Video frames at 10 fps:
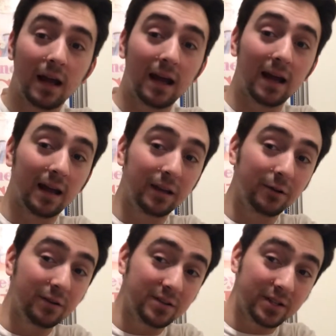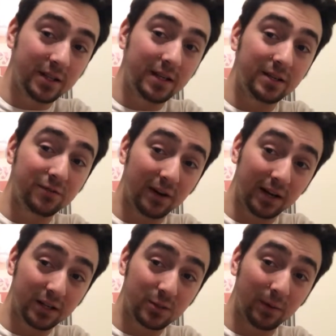And you can see he's
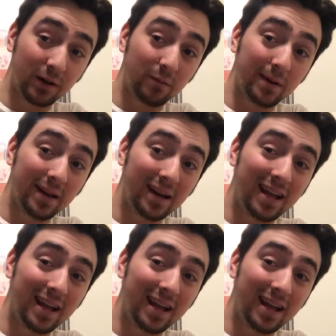fighting Spider-Man,